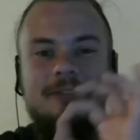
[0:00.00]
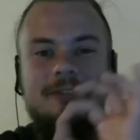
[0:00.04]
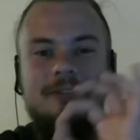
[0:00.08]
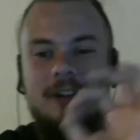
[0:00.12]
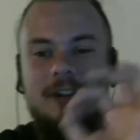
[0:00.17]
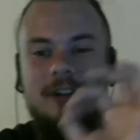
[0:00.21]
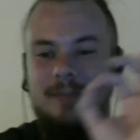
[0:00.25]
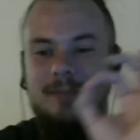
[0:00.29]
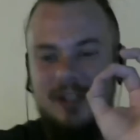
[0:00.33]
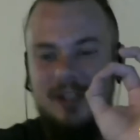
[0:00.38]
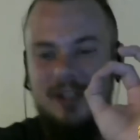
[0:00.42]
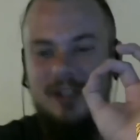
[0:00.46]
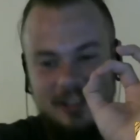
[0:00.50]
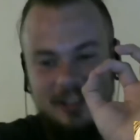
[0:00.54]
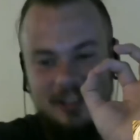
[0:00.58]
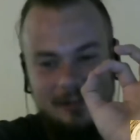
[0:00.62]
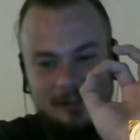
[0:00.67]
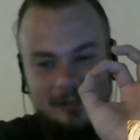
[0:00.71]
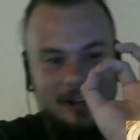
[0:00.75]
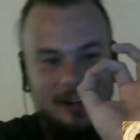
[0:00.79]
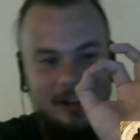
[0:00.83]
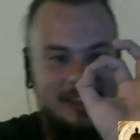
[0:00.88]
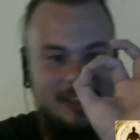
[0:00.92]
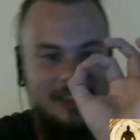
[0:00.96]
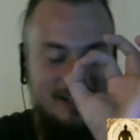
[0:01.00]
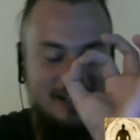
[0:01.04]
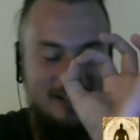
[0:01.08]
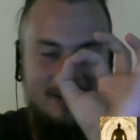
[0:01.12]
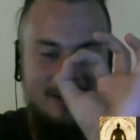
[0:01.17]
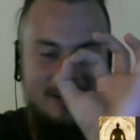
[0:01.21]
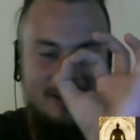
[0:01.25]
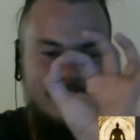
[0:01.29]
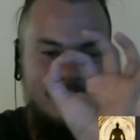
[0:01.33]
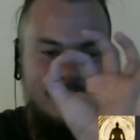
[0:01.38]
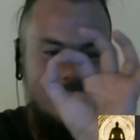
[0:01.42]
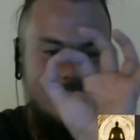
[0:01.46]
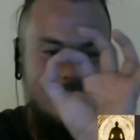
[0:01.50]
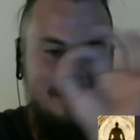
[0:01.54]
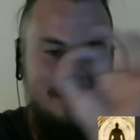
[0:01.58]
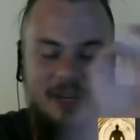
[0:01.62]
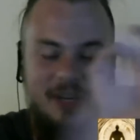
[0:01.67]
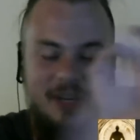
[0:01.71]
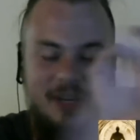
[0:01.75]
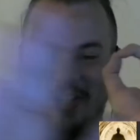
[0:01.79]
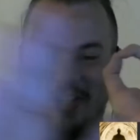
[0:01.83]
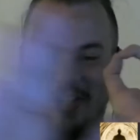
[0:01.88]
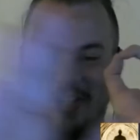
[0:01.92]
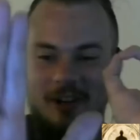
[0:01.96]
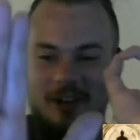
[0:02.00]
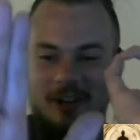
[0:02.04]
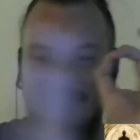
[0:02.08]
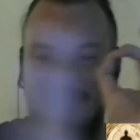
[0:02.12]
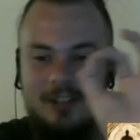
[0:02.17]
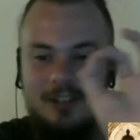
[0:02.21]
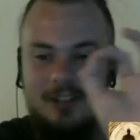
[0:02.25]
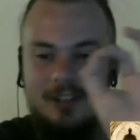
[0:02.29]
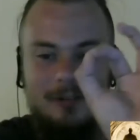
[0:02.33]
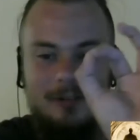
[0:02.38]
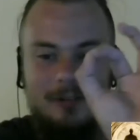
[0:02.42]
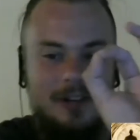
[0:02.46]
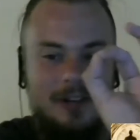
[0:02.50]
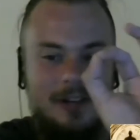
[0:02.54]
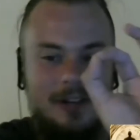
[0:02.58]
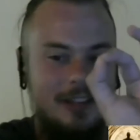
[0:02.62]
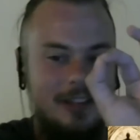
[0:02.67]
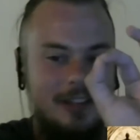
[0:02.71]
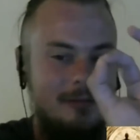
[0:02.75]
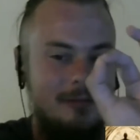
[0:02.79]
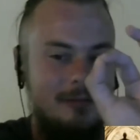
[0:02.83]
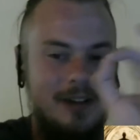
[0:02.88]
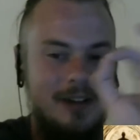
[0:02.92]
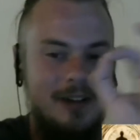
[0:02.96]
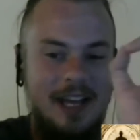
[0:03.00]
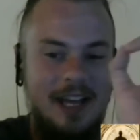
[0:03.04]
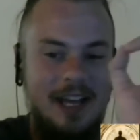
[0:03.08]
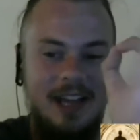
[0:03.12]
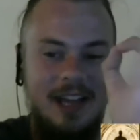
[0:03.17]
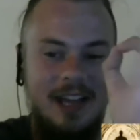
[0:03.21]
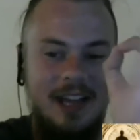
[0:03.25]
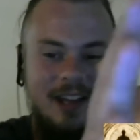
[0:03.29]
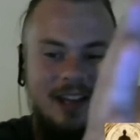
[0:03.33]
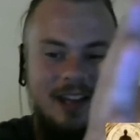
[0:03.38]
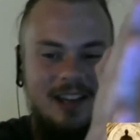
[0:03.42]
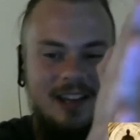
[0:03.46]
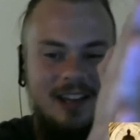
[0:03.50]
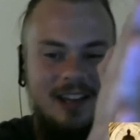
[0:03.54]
first-person with a picture of you in the way,